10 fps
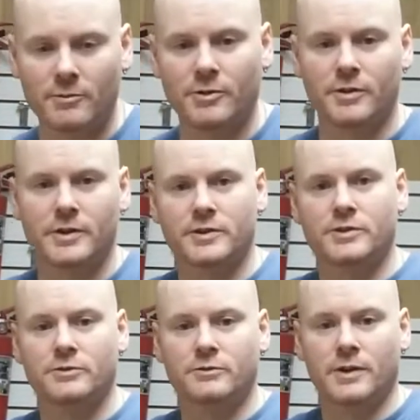I'm going
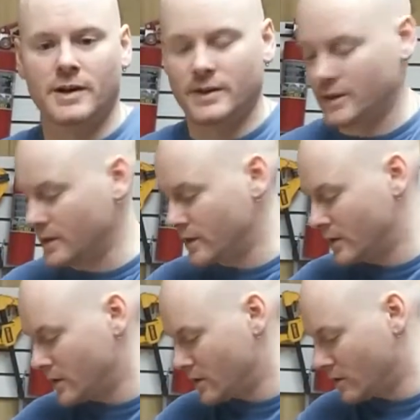to
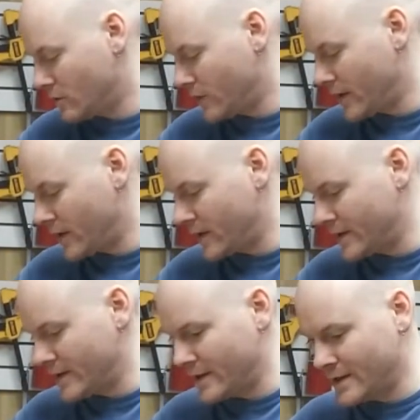go ahead
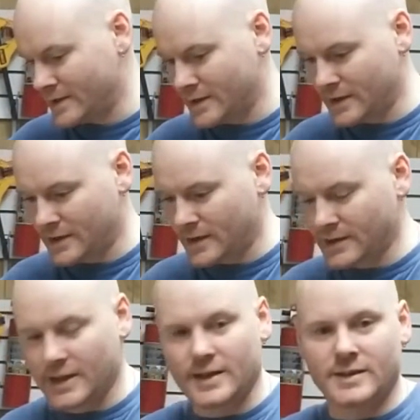and
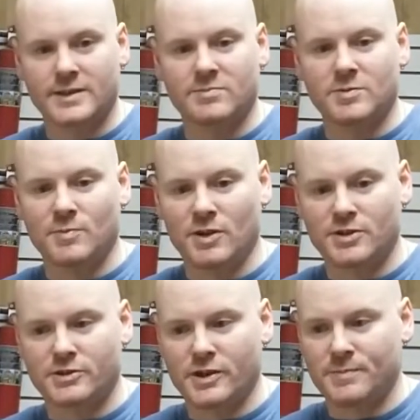cut that into some small
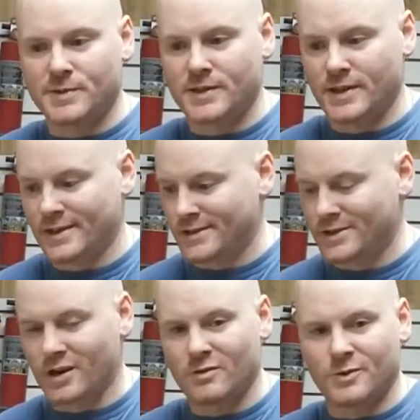strips and
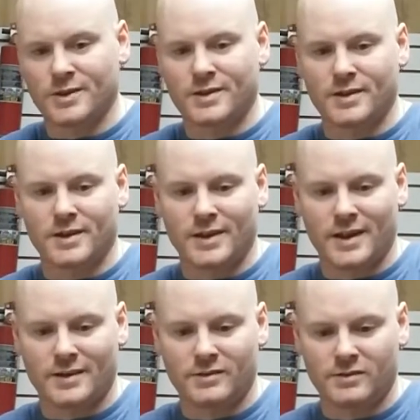start with the
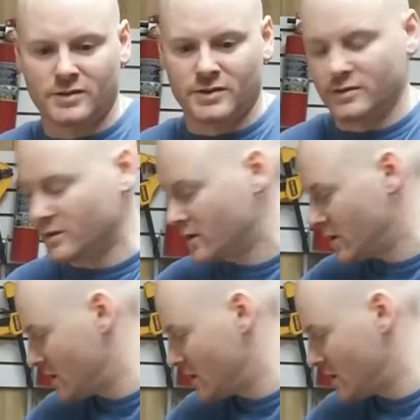handle and